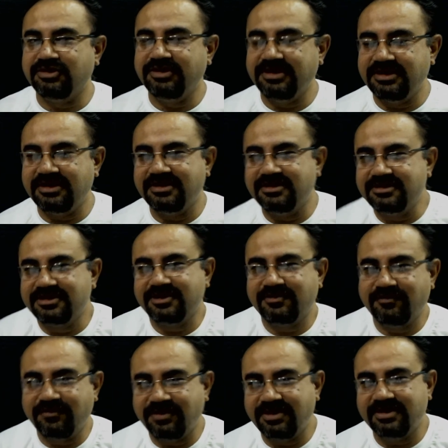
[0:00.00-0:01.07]
in another
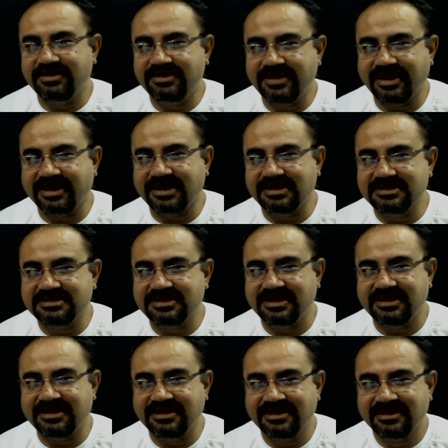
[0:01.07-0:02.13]
word, they can
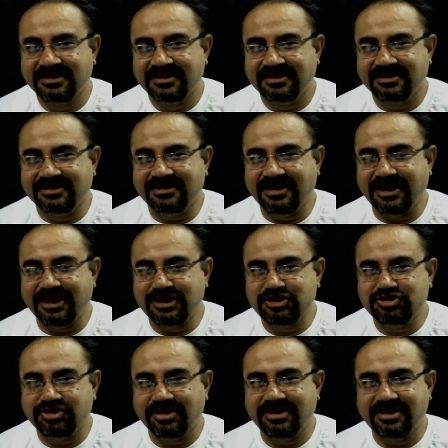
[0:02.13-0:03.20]
say they
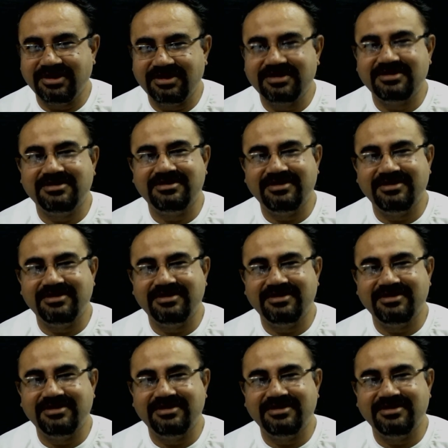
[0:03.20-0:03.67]
enjoy eat,